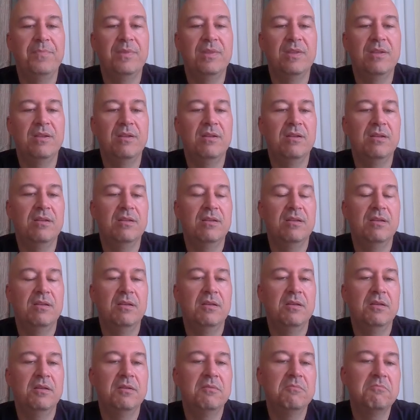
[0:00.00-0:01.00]
Yeah.
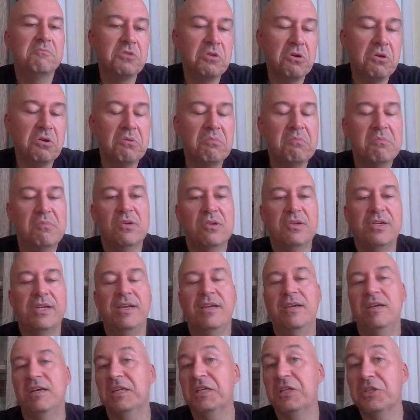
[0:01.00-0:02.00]
So
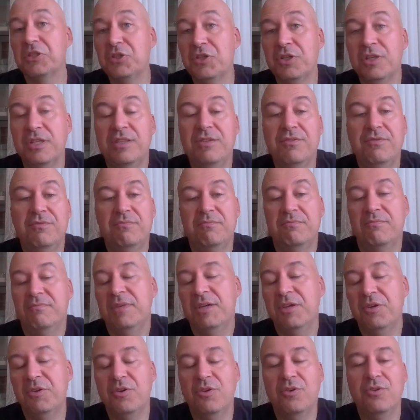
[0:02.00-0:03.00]
okay, an alternative.
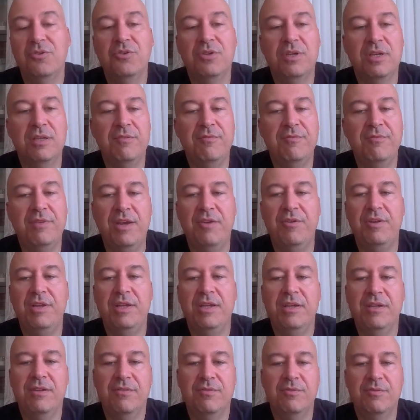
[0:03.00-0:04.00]
There you go. You can
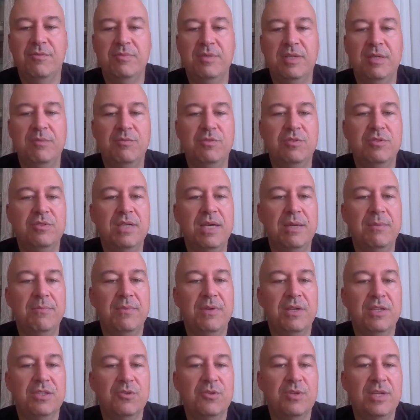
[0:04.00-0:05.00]
vary from time to time.
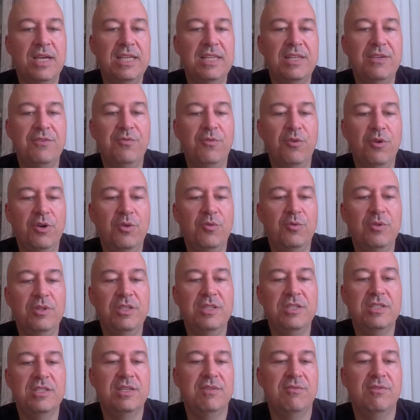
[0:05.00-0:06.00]
So knight a4, queen
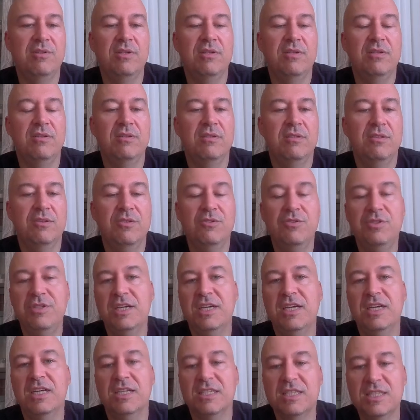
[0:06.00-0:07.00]
d7. You see,
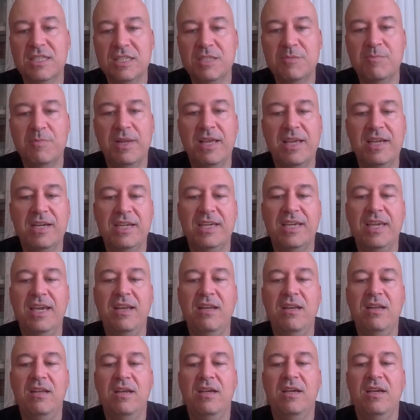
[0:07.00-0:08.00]
Carlsen is playing
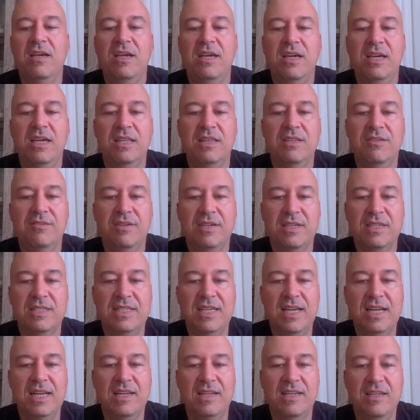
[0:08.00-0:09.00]
again in
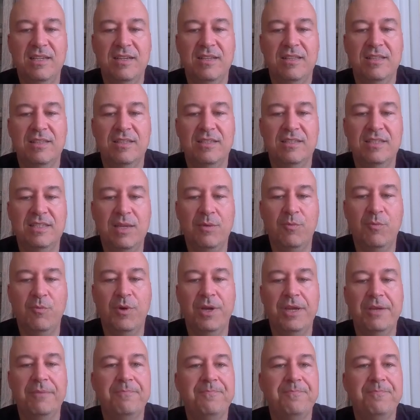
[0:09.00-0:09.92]
exactly the same way.